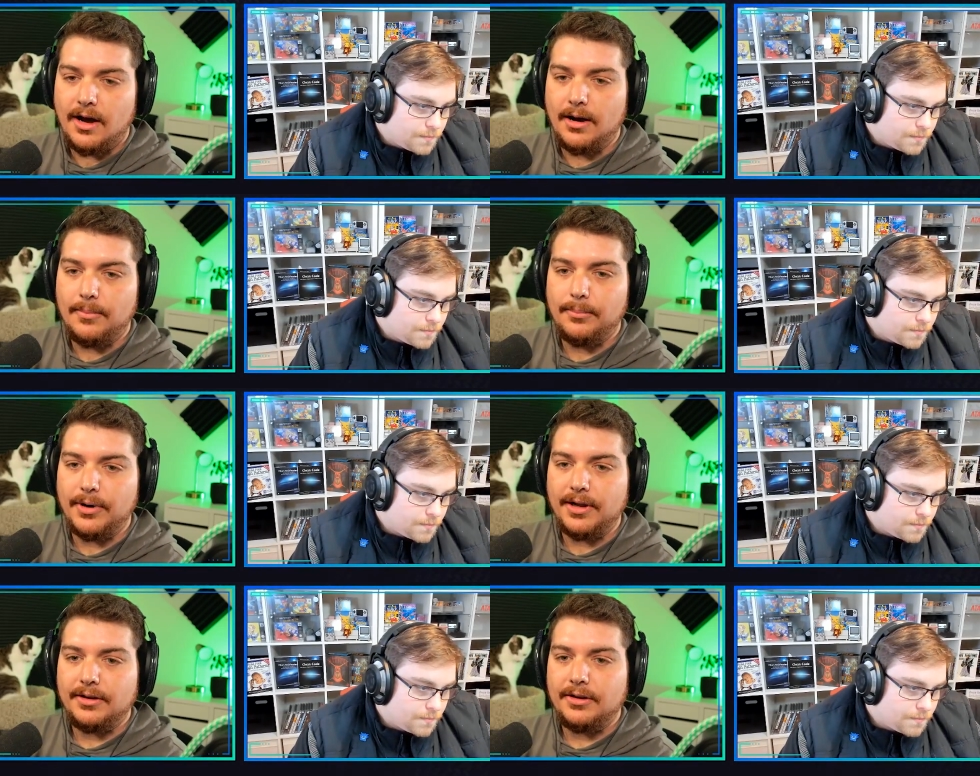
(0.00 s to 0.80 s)
Speaker 1: um,
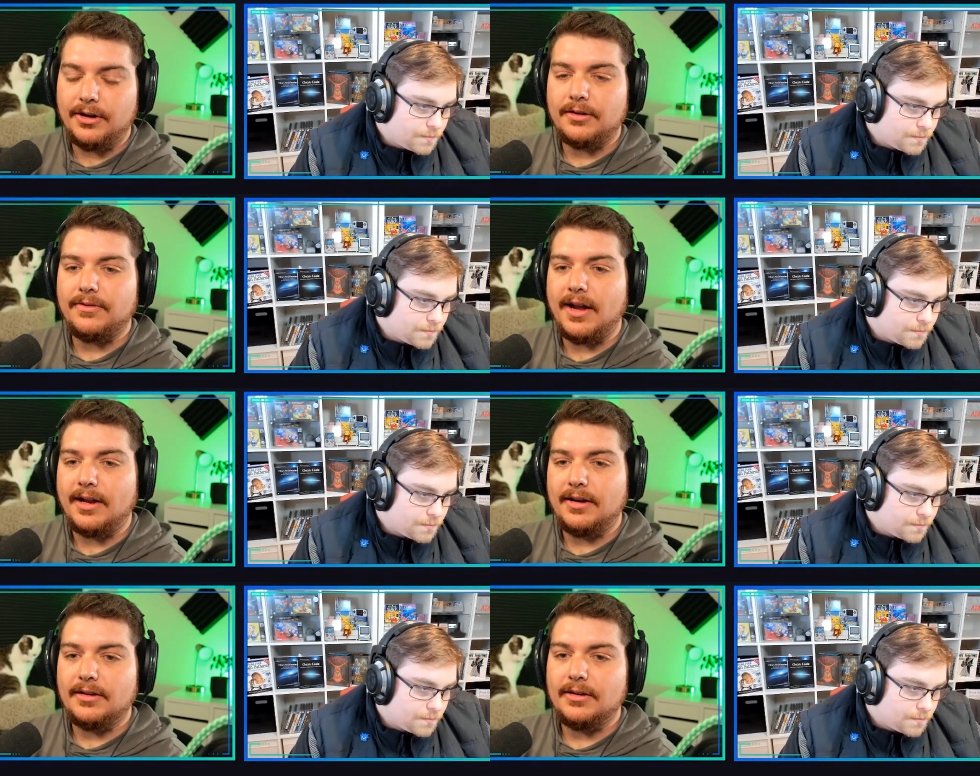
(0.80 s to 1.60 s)
but you're going to
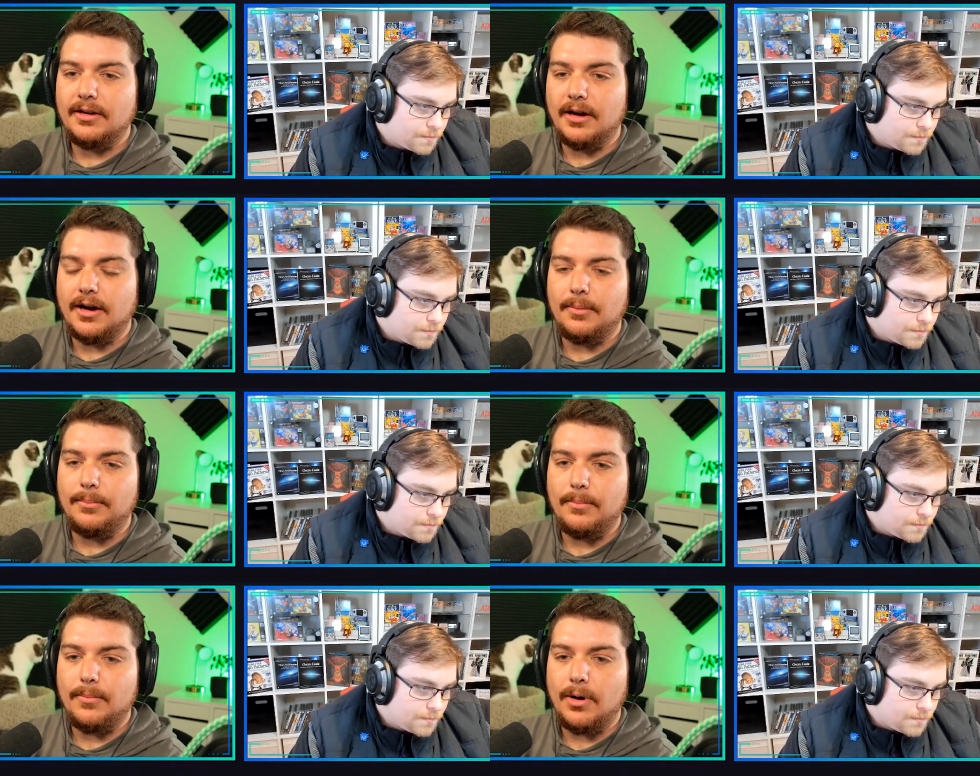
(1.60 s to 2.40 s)
find um,